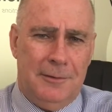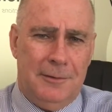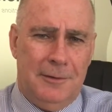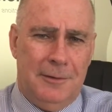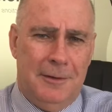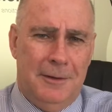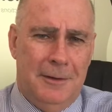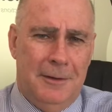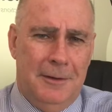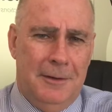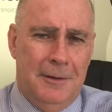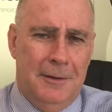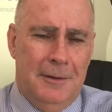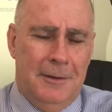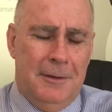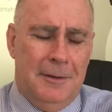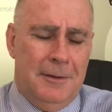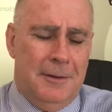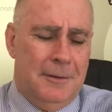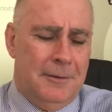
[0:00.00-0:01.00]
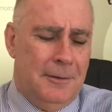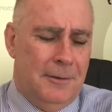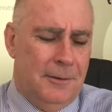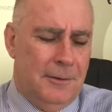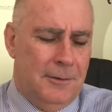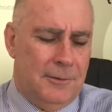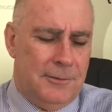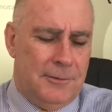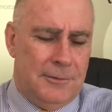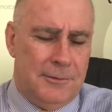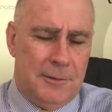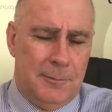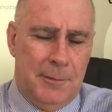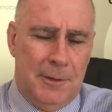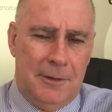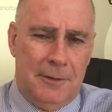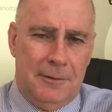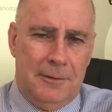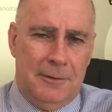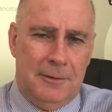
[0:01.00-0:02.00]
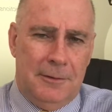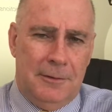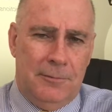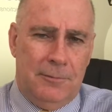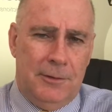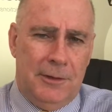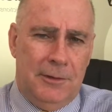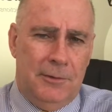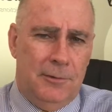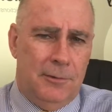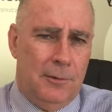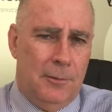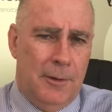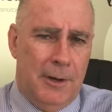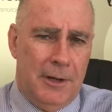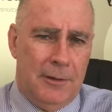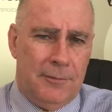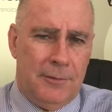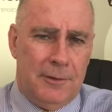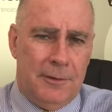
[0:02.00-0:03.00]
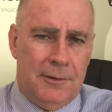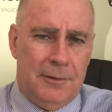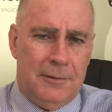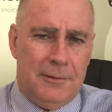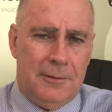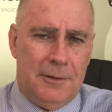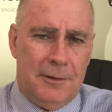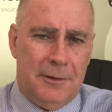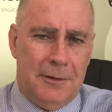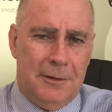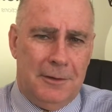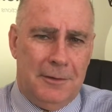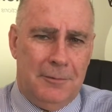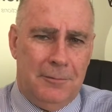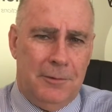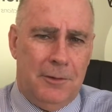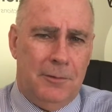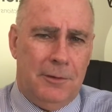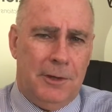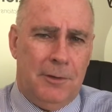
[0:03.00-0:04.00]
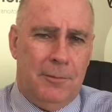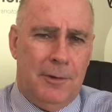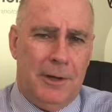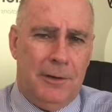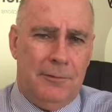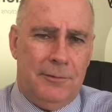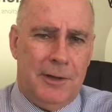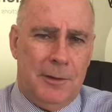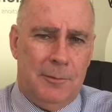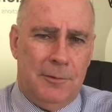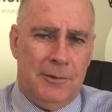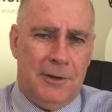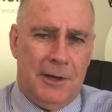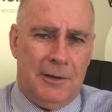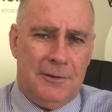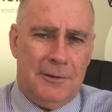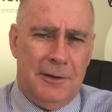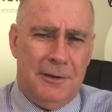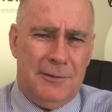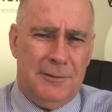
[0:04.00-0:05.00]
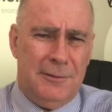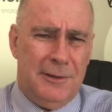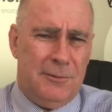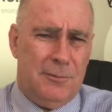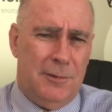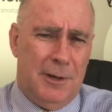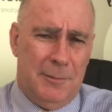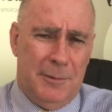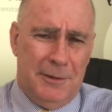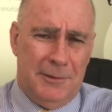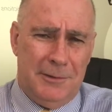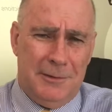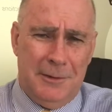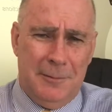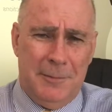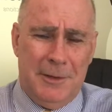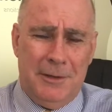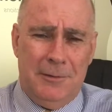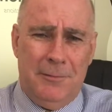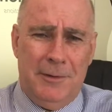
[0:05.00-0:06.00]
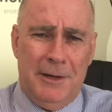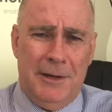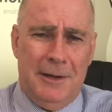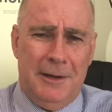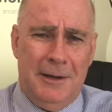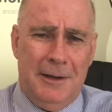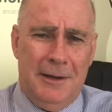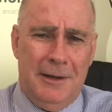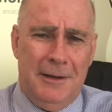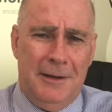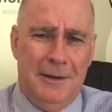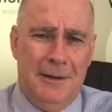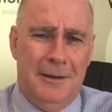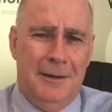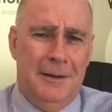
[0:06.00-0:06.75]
And the nonsense about that if we do away with it, let's say we're doing away with double taxation, that's rubbish. I mean, if we had a